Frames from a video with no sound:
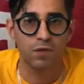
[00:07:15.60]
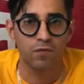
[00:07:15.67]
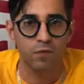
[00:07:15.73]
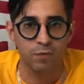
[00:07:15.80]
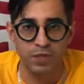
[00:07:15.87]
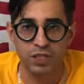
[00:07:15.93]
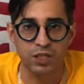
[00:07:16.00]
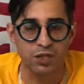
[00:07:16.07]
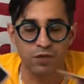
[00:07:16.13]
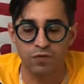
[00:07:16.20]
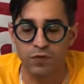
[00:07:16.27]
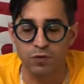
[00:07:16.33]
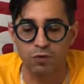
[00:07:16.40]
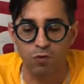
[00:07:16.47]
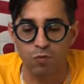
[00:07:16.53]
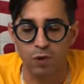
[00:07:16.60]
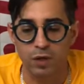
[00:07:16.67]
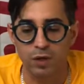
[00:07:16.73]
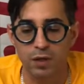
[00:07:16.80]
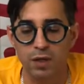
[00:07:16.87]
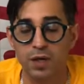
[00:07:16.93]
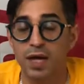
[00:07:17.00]
from each individual one.
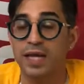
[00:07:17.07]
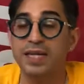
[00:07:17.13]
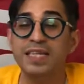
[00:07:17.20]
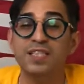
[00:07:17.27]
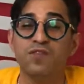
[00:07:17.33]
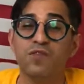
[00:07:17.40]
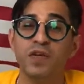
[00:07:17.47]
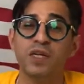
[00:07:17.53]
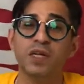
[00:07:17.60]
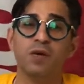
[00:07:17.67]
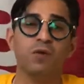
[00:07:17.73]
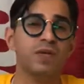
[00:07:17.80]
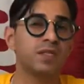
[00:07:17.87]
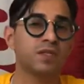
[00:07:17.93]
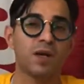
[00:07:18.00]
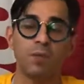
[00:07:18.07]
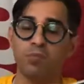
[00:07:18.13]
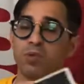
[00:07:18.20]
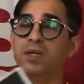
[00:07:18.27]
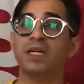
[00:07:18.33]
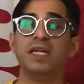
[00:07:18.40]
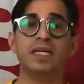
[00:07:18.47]
And each video is
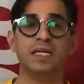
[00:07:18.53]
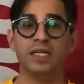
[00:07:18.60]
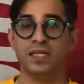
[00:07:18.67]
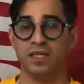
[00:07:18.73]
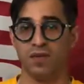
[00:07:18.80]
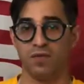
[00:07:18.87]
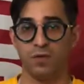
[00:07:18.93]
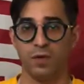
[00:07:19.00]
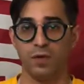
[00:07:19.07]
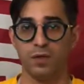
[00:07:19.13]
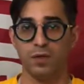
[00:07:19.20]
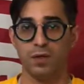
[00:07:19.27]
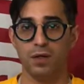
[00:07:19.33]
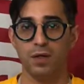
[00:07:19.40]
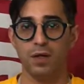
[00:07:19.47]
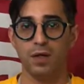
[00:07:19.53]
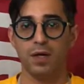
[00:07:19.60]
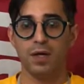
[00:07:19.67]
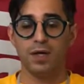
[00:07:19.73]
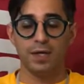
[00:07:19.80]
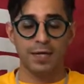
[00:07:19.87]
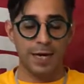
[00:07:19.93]
completely different.
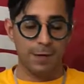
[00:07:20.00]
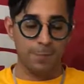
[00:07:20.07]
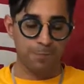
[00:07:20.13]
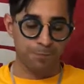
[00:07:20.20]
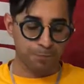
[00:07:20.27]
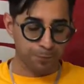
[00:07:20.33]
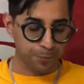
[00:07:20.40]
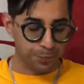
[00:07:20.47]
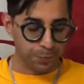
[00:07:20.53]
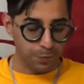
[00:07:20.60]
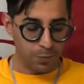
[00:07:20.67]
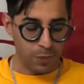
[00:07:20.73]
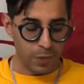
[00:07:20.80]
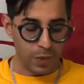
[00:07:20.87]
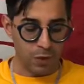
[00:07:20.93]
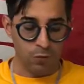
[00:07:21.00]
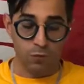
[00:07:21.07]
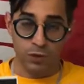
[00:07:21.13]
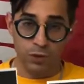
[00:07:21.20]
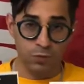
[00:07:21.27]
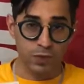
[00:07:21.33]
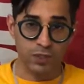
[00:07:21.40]
Now, when
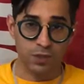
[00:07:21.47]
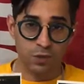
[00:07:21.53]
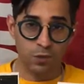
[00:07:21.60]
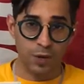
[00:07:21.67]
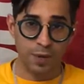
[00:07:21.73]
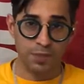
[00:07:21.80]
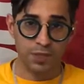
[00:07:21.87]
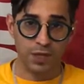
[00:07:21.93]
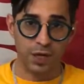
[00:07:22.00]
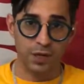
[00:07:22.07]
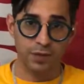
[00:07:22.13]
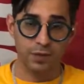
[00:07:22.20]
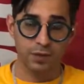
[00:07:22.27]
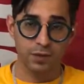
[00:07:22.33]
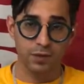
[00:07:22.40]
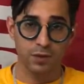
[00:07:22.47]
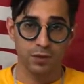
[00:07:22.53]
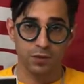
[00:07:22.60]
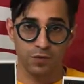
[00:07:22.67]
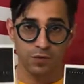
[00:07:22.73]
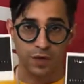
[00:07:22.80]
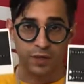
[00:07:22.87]
you went to the website, you
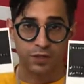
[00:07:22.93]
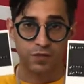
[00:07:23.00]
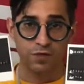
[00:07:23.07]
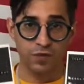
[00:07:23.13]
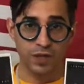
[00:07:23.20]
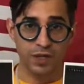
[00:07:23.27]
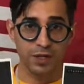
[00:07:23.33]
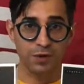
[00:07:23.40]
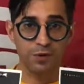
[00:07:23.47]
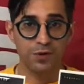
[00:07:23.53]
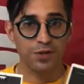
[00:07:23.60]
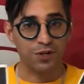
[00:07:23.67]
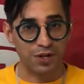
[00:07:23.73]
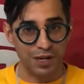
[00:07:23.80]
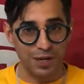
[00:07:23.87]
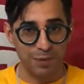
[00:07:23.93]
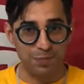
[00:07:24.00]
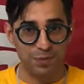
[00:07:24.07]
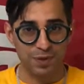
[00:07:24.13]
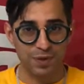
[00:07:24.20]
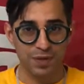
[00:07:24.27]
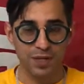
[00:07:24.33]
find your video or your clip,
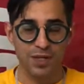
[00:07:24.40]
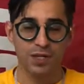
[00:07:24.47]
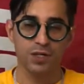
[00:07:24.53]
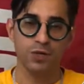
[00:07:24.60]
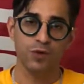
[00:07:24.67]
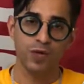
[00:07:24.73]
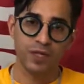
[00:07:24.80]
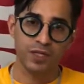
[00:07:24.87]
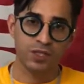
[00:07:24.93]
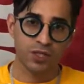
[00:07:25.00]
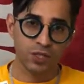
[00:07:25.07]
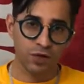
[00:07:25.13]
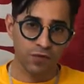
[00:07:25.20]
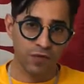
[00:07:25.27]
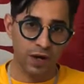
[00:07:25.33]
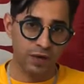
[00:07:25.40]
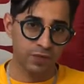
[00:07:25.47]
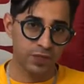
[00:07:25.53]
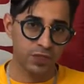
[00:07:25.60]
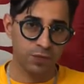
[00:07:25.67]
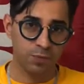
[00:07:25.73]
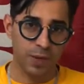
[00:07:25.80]
you enter your
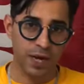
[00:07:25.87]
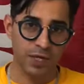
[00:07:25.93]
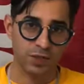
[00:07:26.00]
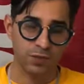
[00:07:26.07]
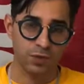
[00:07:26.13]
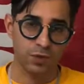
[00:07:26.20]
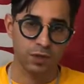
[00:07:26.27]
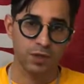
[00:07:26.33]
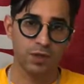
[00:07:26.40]
5-digit password,